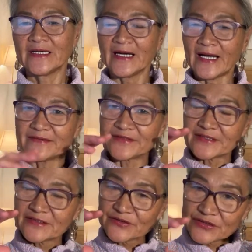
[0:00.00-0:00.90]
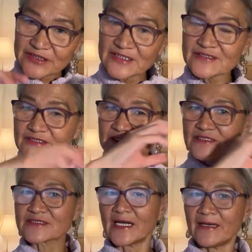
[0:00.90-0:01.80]
And these things
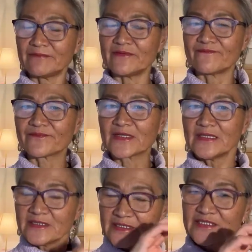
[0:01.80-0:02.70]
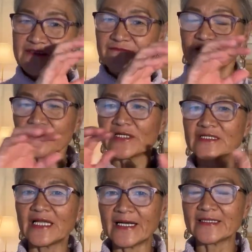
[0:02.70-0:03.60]
happen, it is very
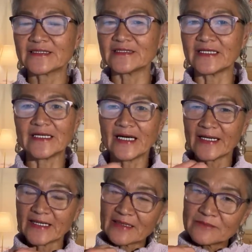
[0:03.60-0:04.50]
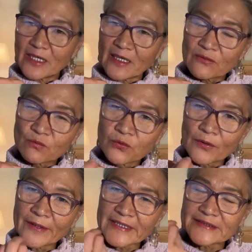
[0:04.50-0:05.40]
likely I am
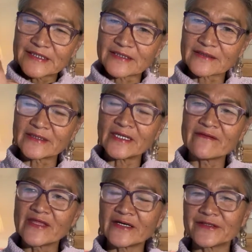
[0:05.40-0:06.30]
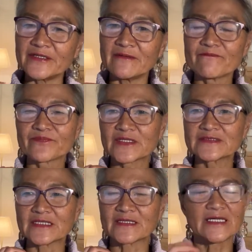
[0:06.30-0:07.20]
avoiding another
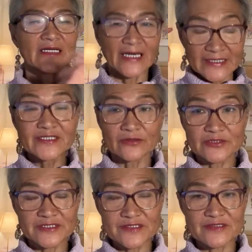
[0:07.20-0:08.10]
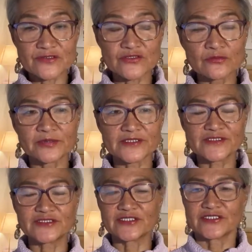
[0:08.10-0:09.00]
thing. I know this is a
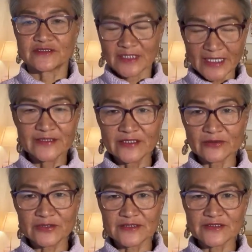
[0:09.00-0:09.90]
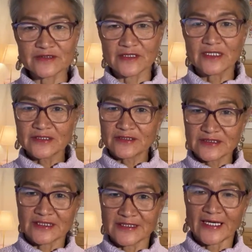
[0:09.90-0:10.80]
superstition. I know this is
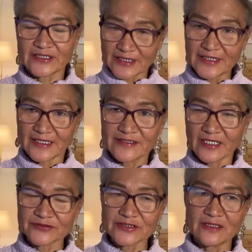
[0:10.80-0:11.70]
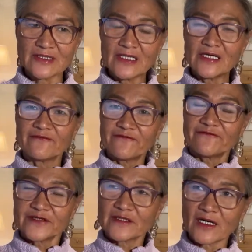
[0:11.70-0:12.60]
that I cannot
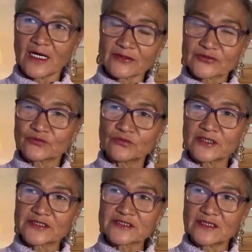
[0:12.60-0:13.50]
figure out what